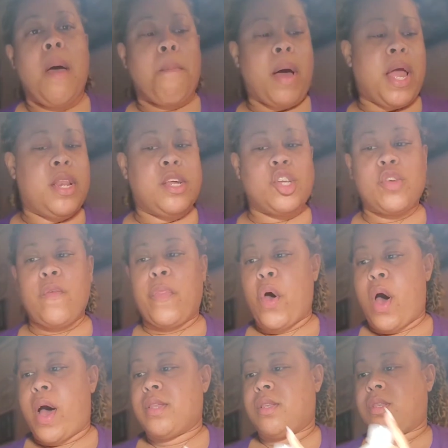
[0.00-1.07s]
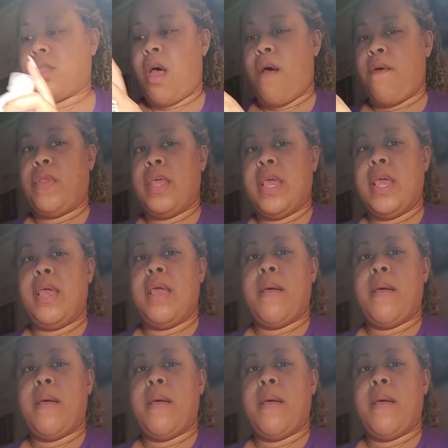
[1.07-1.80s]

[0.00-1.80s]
My initial thoughts of the